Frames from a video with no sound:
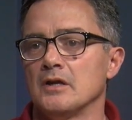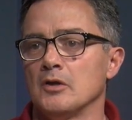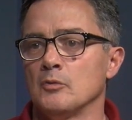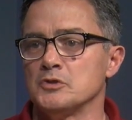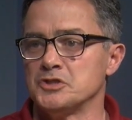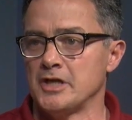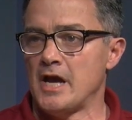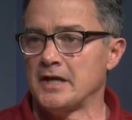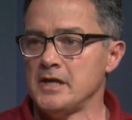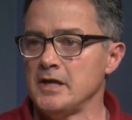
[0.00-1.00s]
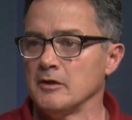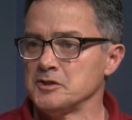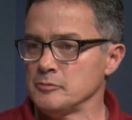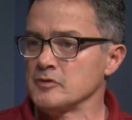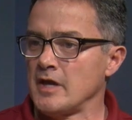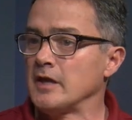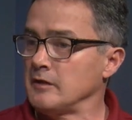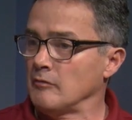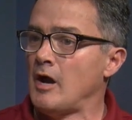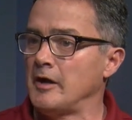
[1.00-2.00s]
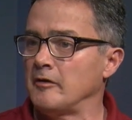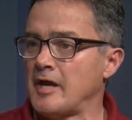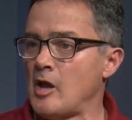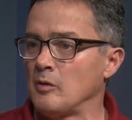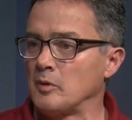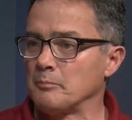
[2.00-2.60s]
when she got here, she was getting, higher caliber